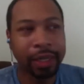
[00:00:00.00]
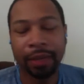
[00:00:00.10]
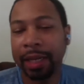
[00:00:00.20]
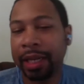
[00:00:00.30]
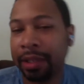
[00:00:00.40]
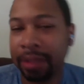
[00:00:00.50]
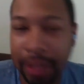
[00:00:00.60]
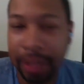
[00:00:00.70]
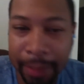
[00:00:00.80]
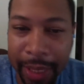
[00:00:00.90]

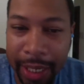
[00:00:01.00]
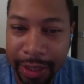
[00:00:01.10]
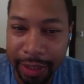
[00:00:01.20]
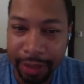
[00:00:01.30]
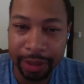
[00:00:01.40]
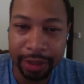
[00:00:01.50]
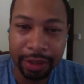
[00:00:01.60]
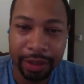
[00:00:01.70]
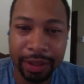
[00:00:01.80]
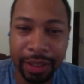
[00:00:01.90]
MLS, MLS Okay.
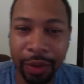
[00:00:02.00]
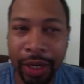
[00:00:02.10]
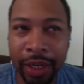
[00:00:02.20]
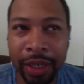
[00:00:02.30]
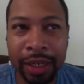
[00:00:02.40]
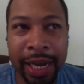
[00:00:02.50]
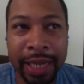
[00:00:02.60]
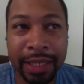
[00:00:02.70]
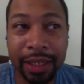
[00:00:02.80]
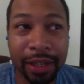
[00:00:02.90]
So uh, I
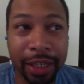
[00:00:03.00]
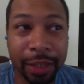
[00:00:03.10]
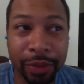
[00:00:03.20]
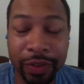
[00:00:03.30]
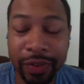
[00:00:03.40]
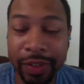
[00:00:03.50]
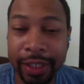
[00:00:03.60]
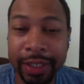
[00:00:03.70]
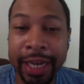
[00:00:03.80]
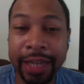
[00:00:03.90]
saw it, it was
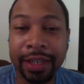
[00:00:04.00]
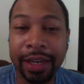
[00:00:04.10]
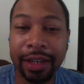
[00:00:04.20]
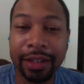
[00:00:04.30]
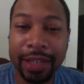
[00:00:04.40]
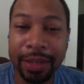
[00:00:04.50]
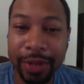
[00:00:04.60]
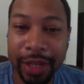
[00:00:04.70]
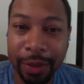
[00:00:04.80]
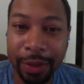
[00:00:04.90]
fifteen thousand dollars. I was
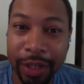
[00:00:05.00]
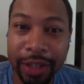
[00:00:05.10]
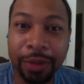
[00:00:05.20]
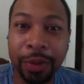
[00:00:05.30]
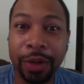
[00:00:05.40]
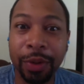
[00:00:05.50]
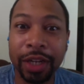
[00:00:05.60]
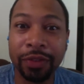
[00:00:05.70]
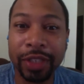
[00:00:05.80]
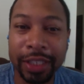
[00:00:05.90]
like, well, I wonder why
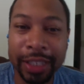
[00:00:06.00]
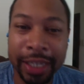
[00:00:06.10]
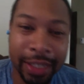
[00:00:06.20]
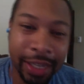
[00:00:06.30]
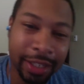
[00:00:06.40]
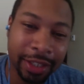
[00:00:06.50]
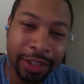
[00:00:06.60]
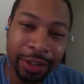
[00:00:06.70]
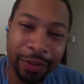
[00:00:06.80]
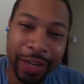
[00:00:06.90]
it's fifteen thousand dollars.
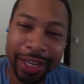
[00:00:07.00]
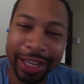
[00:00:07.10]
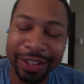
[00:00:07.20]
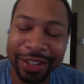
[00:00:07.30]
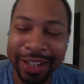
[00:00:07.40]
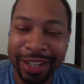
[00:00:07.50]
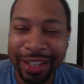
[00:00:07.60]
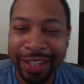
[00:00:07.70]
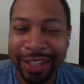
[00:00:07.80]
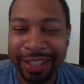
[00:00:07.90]
Let's go find out
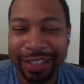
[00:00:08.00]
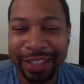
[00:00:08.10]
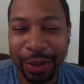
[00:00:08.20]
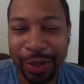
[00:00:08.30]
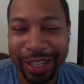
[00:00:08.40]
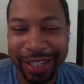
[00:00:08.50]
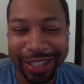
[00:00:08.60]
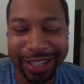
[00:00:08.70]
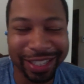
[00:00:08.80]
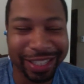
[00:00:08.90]
so
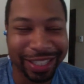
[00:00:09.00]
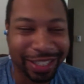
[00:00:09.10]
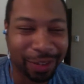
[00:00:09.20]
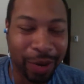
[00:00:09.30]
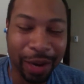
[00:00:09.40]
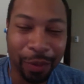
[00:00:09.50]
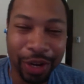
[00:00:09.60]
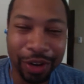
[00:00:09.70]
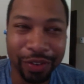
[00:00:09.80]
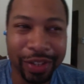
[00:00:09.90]
uh, when I went
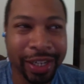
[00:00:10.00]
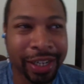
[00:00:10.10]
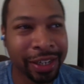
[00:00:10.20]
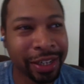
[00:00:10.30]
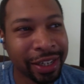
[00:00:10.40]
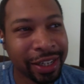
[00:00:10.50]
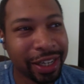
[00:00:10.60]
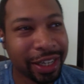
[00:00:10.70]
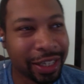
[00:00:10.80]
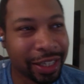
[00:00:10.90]
over there,
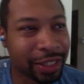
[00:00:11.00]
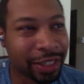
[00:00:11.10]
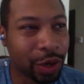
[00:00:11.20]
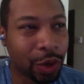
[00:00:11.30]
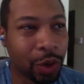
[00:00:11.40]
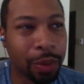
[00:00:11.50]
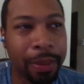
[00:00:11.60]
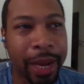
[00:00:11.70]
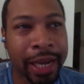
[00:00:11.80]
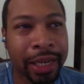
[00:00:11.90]
uh, the whole
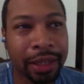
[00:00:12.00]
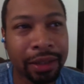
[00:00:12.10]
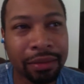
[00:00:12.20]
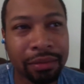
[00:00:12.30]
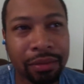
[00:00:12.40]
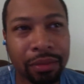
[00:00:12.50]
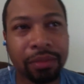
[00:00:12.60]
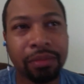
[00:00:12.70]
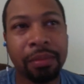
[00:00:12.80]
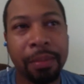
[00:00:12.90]
back
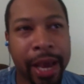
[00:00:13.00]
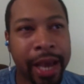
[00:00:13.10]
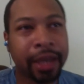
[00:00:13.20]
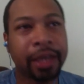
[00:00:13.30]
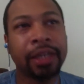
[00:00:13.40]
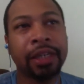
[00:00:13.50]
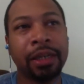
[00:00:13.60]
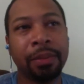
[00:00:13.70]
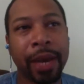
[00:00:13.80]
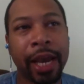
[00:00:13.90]
back
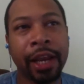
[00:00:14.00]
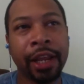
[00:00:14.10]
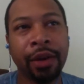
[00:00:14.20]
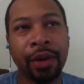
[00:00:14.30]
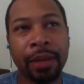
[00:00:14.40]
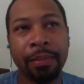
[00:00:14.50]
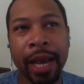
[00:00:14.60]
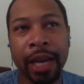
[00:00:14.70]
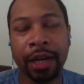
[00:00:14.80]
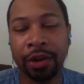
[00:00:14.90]
uh, patio and
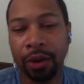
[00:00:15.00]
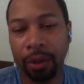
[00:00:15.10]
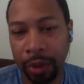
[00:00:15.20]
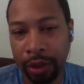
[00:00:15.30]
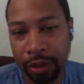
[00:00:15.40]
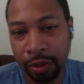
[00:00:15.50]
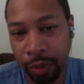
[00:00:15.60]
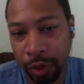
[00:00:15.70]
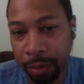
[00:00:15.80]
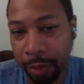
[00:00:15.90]
back door were
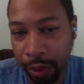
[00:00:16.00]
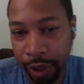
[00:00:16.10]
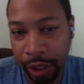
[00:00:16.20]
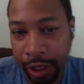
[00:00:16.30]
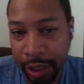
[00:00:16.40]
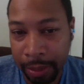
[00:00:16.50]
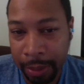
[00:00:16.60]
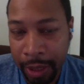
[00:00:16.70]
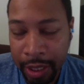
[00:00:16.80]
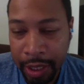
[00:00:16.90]
was boarded up.
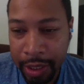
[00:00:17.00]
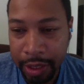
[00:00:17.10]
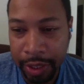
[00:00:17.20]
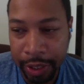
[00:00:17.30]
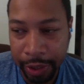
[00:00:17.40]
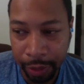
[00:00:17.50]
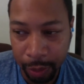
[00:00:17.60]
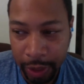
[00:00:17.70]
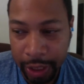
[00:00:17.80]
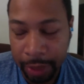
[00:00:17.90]
Mm-hmm. So
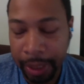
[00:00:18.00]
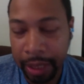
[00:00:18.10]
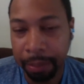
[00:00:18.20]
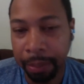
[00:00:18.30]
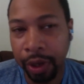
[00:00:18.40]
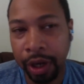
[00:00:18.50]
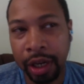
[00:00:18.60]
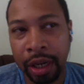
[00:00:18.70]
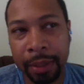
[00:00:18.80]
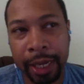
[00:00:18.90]
with it being boarded
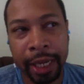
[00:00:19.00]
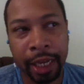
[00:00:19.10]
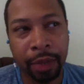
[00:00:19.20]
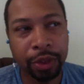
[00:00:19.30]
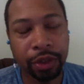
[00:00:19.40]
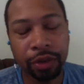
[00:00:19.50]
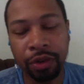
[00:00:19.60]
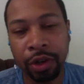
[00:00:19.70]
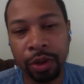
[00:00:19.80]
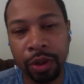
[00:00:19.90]
up and it was a
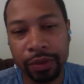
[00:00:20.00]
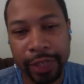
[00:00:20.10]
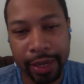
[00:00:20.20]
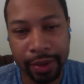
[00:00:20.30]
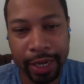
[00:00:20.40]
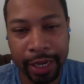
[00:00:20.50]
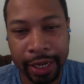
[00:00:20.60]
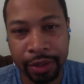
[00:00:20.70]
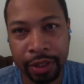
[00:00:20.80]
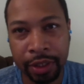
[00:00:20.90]
row of
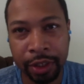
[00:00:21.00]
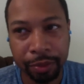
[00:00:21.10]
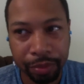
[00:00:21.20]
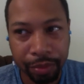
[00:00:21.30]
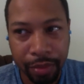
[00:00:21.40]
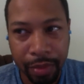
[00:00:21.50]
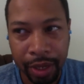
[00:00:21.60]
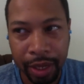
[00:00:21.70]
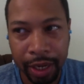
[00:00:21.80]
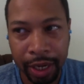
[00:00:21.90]
townhouses,
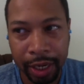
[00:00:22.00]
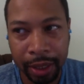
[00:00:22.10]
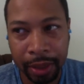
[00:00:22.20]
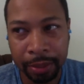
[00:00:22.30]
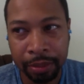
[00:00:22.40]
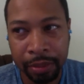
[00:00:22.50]
mm-hmm. um,